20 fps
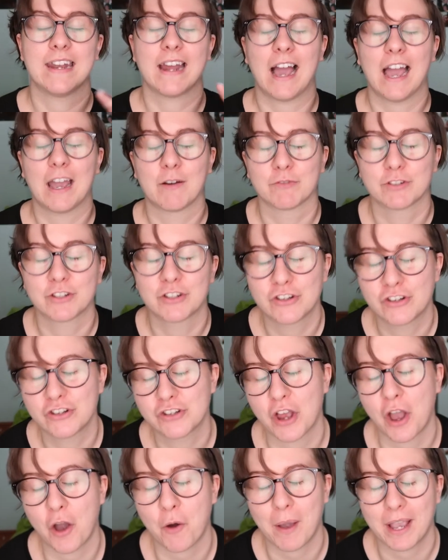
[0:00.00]
I was
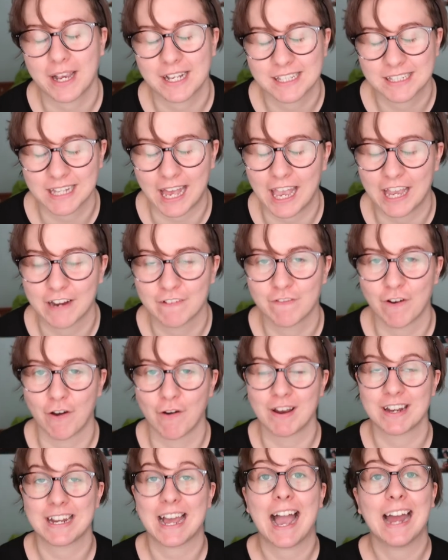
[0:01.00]
so excited for
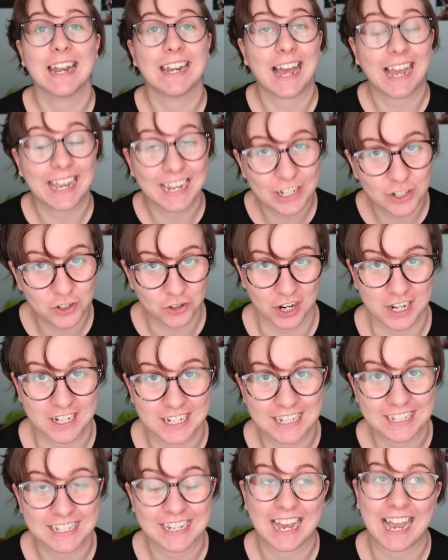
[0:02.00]
it, and I enjoyed
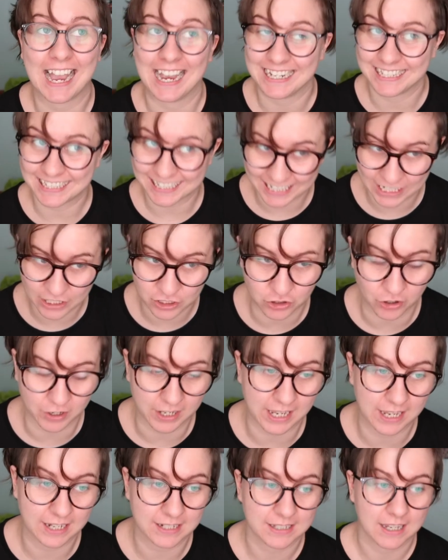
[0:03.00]
it. I did enjoy
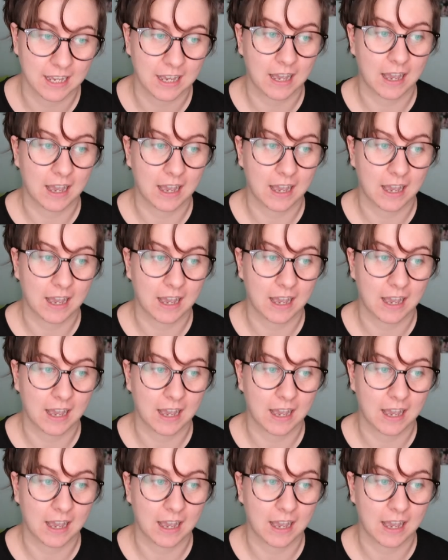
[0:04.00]
it.